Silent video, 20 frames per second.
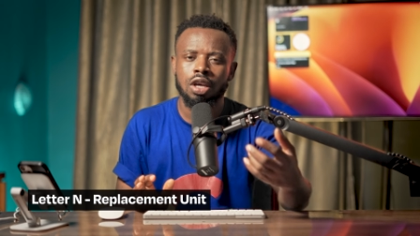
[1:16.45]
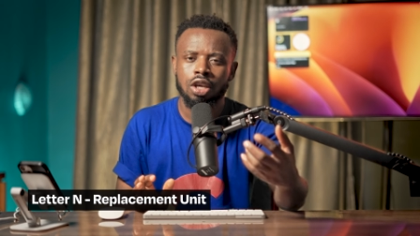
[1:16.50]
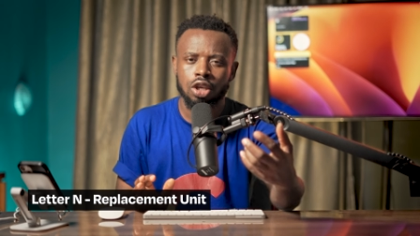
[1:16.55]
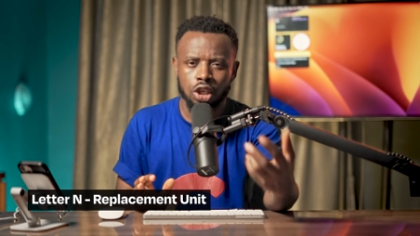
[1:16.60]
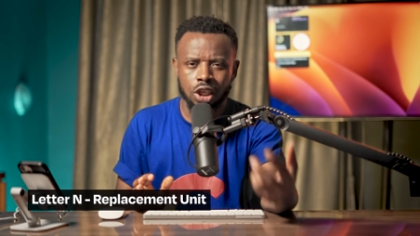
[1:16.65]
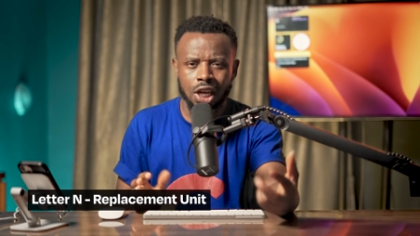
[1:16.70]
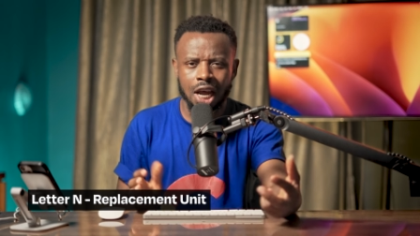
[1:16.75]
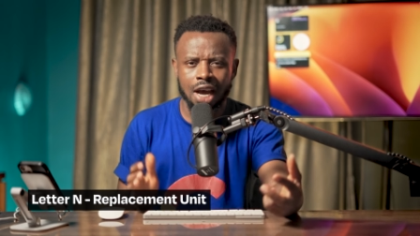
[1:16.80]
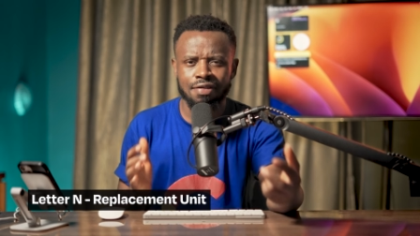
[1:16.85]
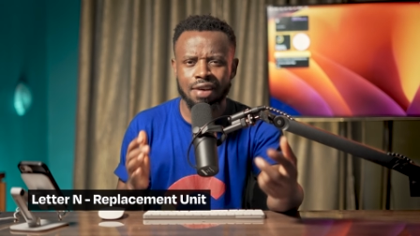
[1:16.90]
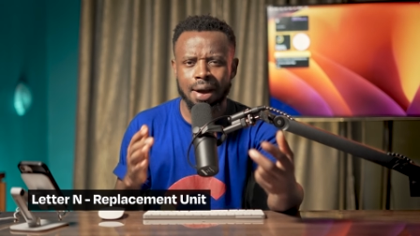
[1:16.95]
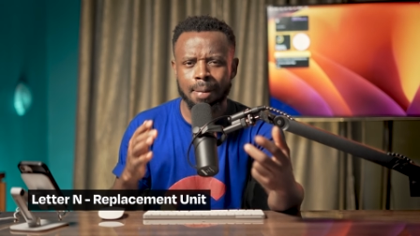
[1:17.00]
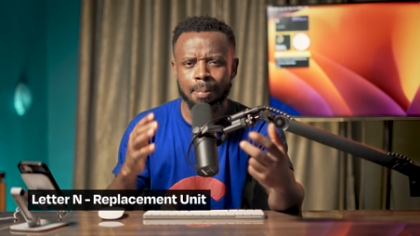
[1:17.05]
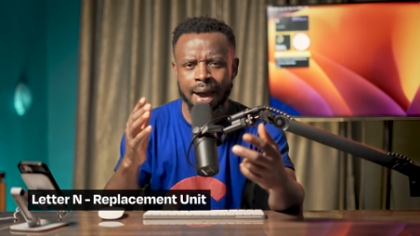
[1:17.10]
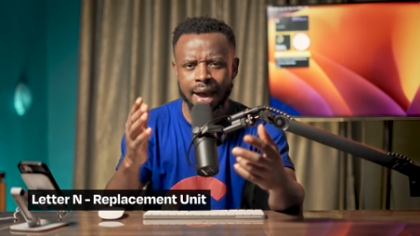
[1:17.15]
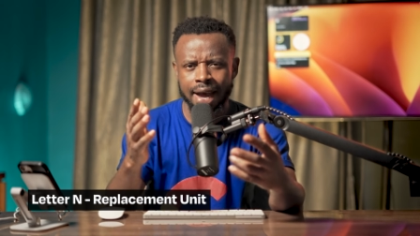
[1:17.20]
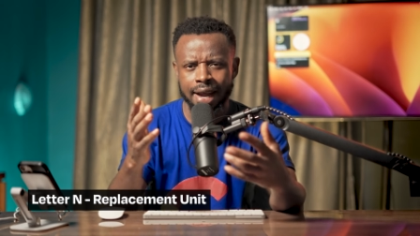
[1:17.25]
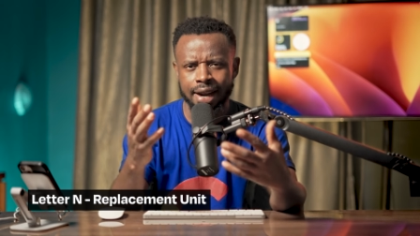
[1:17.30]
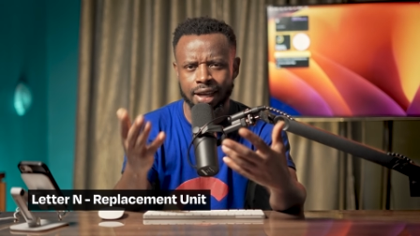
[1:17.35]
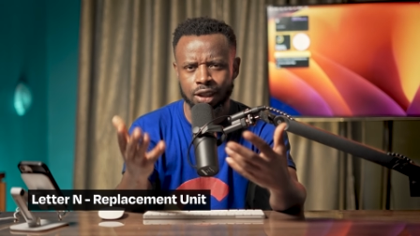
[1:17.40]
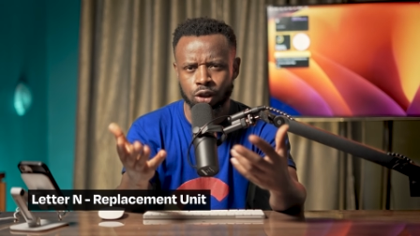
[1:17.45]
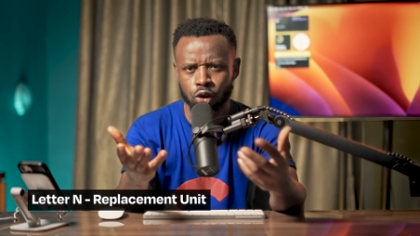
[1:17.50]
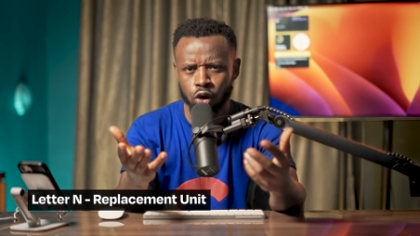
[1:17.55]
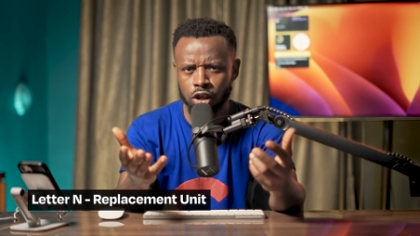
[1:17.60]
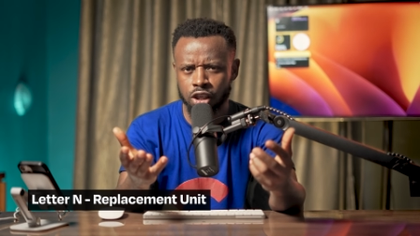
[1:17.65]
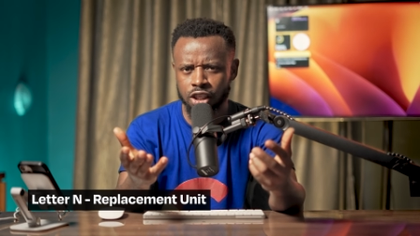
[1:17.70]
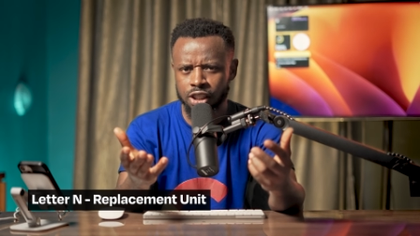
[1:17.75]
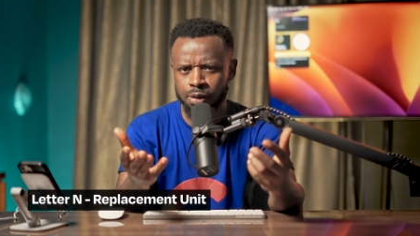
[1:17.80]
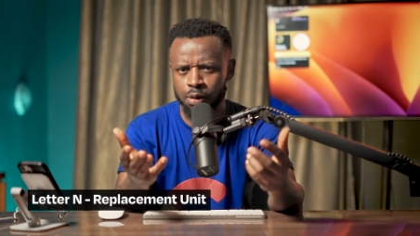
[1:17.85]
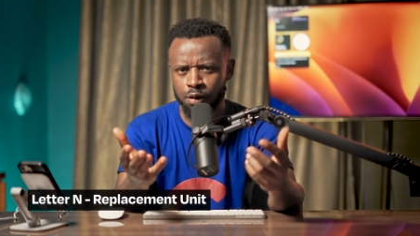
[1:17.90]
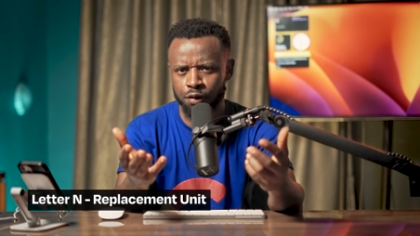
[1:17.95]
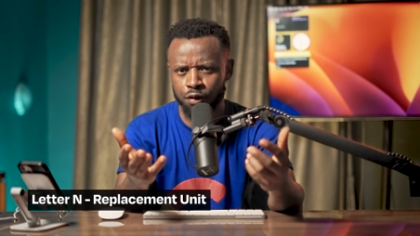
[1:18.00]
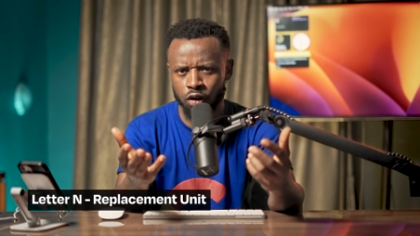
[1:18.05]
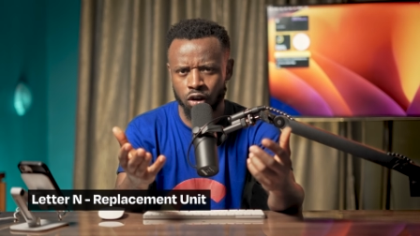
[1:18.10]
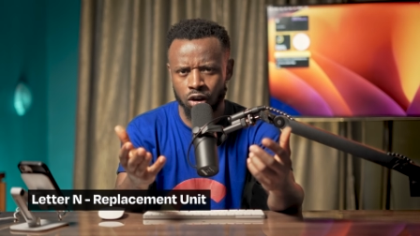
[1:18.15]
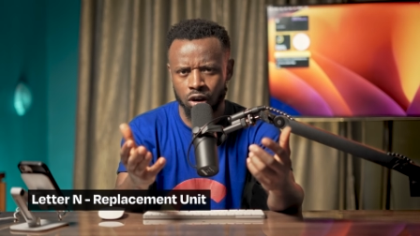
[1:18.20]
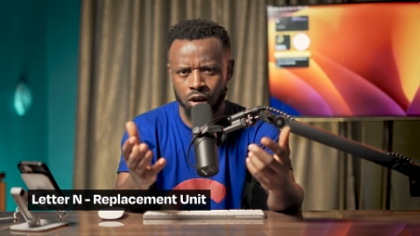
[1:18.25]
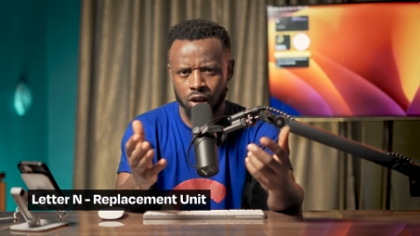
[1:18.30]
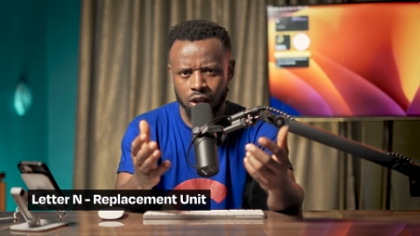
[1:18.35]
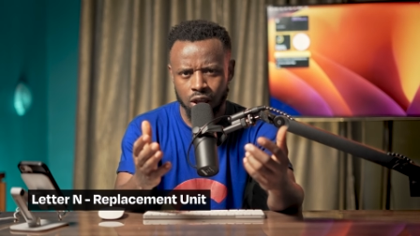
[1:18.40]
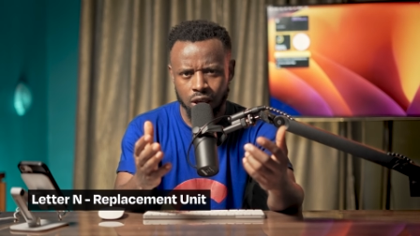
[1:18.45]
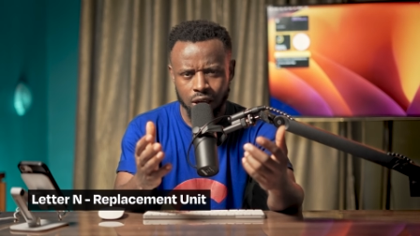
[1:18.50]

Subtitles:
You don't ever buy electronics before.